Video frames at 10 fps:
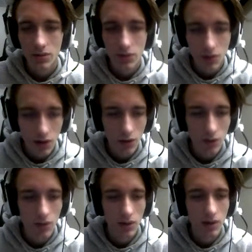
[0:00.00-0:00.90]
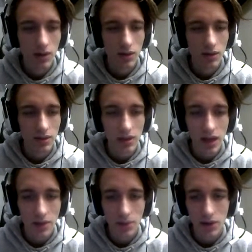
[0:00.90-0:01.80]
No, uh,
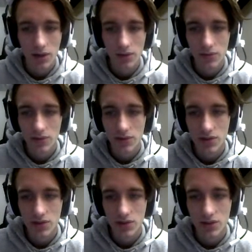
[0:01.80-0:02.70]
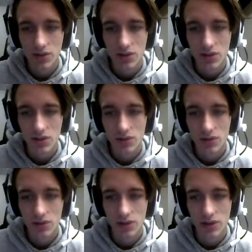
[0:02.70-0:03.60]
gamma. Let's just let's
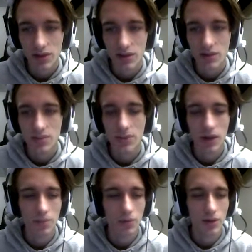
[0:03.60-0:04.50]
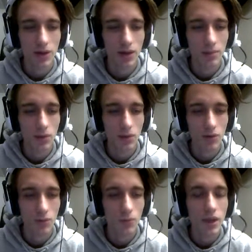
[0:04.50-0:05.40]
crank this bad boy up all
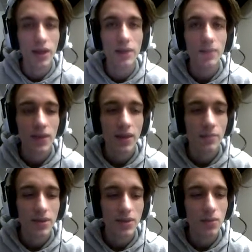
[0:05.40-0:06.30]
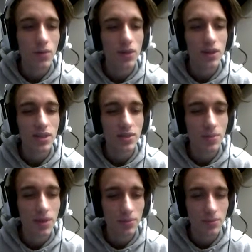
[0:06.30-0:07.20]
the way because I want you guys to
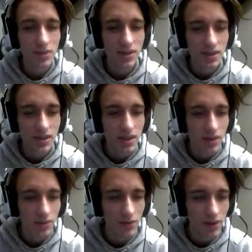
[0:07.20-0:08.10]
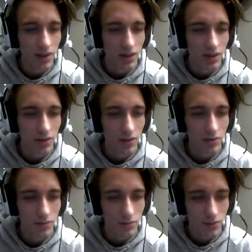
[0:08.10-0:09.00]
be able to see everything. You
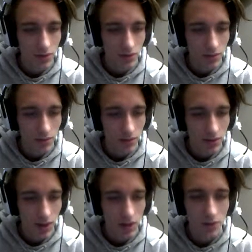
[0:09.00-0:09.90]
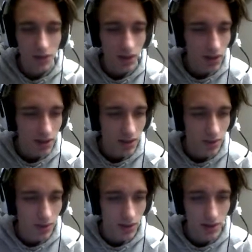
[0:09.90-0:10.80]
know, you know what I mean. I don't think last time
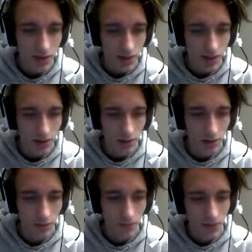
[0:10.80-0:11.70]
you guys could see it all.